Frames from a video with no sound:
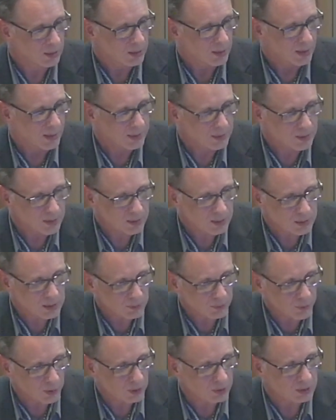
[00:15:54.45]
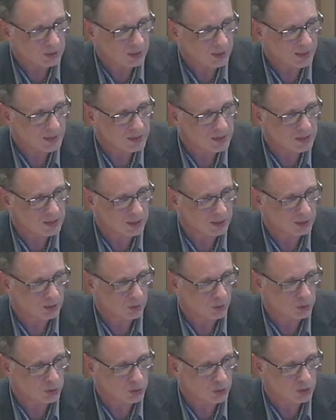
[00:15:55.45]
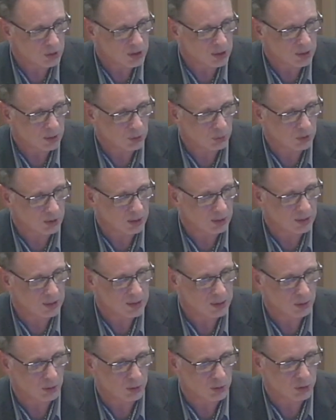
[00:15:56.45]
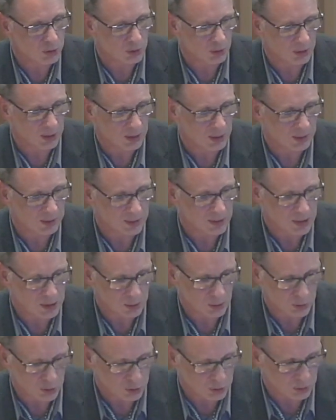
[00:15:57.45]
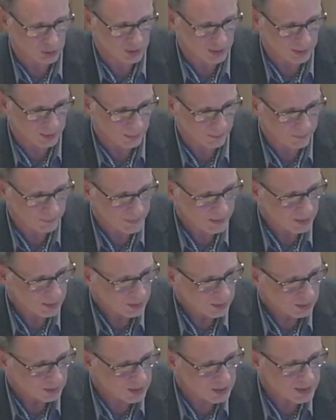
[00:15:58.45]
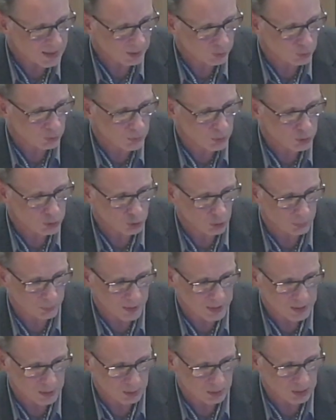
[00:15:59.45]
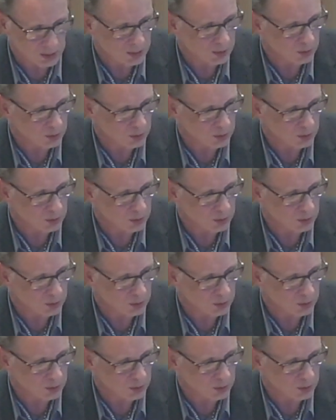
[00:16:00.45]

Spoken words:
And then different classes and clusters, including this cluster here and this cluster there. These are the most represented